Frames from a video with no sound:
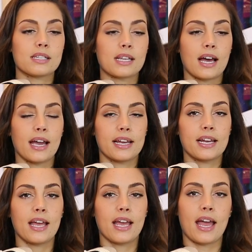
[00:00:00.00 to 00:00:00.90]

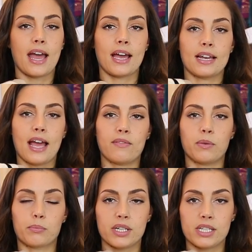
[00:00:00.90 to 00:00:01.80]
side and have the
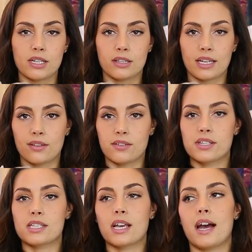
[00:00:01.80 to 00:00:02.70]
printing on the other
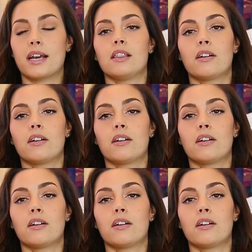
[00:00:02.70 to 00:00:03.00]
side.